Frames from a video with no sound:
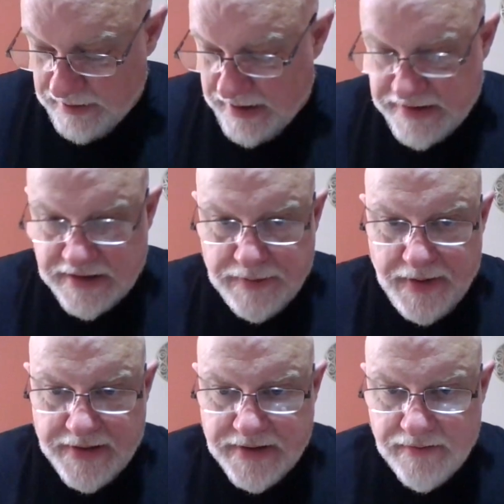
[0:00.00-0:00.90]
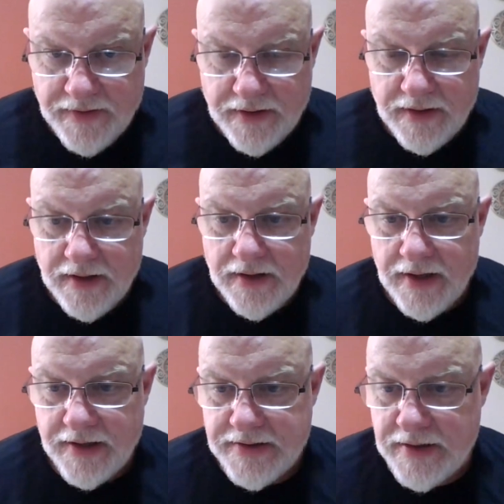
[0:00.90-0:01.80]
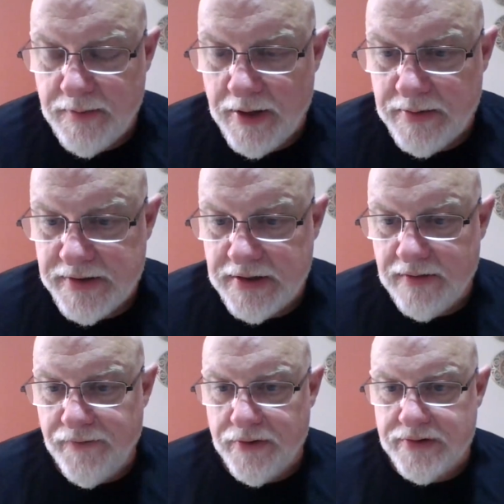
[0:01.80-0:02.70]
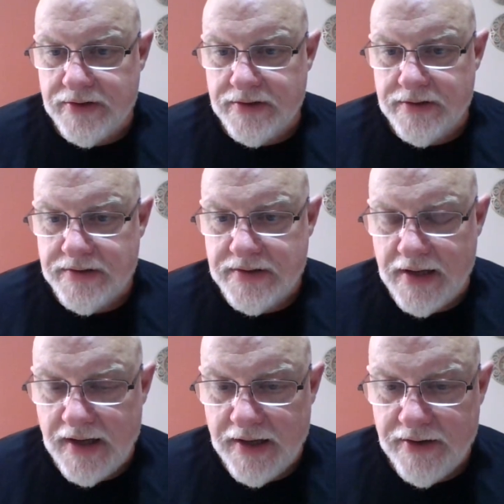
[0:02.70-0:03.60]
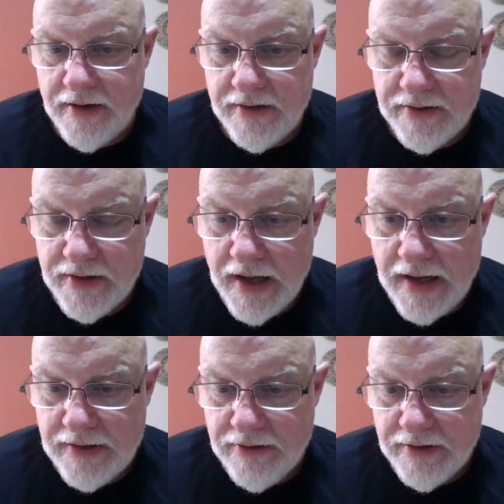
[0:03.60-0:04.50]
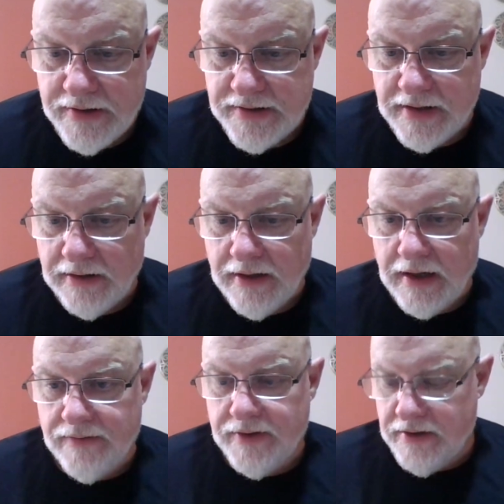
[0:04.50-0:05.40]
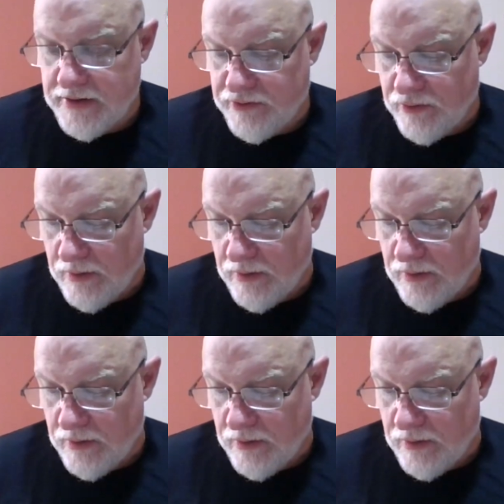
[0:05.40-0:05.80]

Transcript: less expensive than the legacy publishing versions, and you can just get a lot of it, is